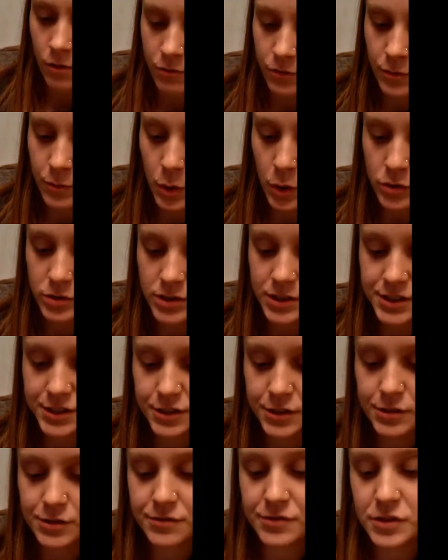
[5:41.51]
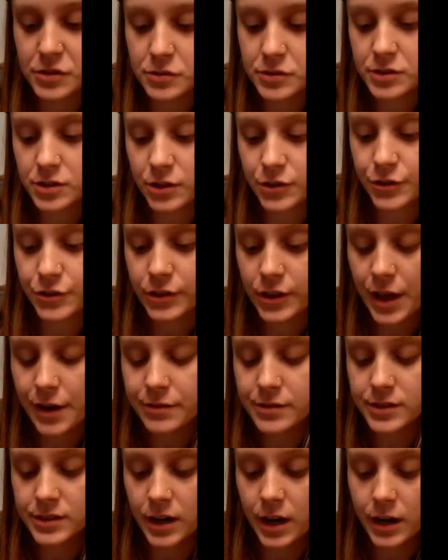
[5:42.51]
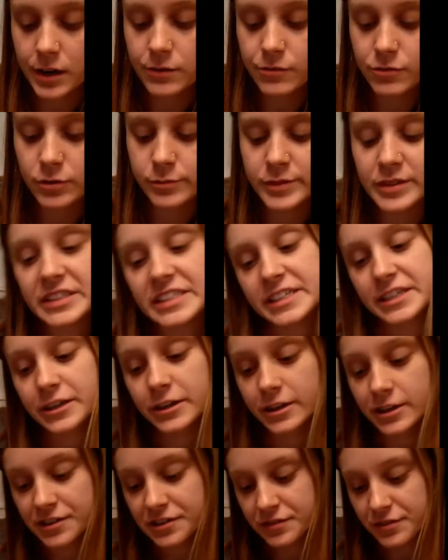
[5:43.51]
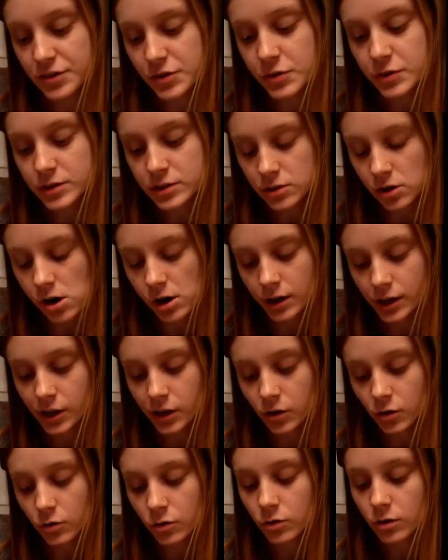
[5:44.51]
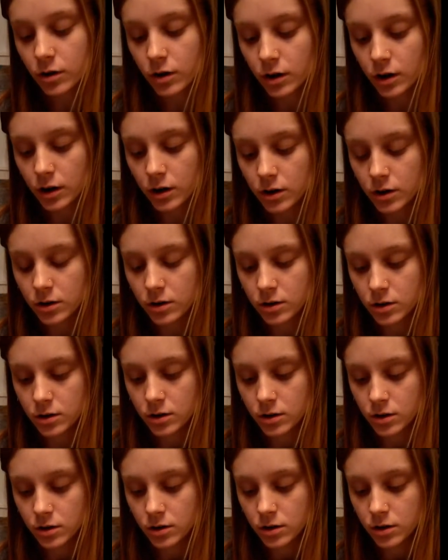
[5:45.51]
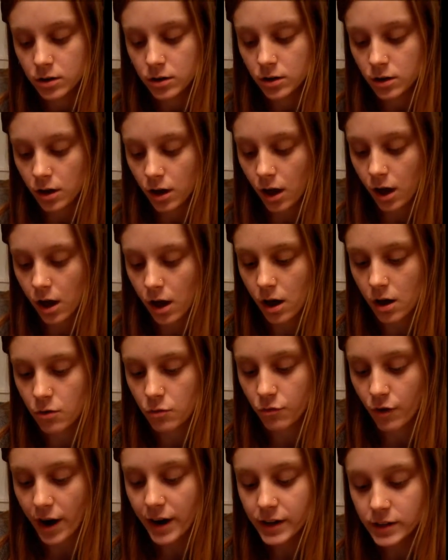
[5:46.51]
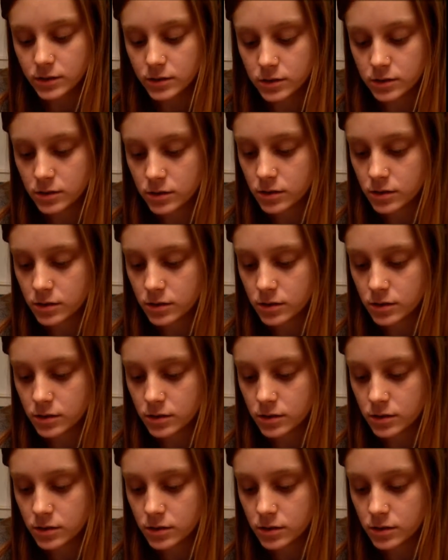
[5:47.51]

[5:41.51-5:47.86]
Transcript: From posterior view, it's on your left side. From interior view, it's on your right.